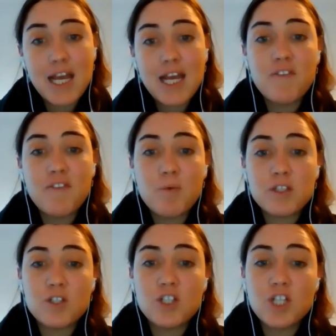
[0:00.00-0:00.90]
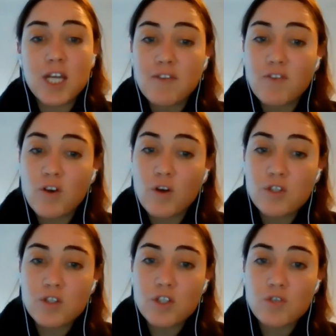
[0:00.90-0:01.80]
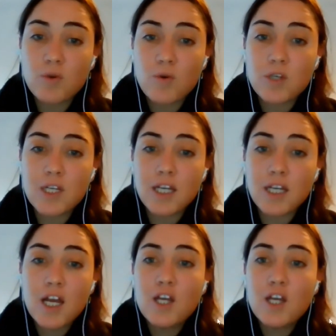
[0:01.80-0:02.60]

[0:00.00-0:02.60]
If you want to check if a host is recording,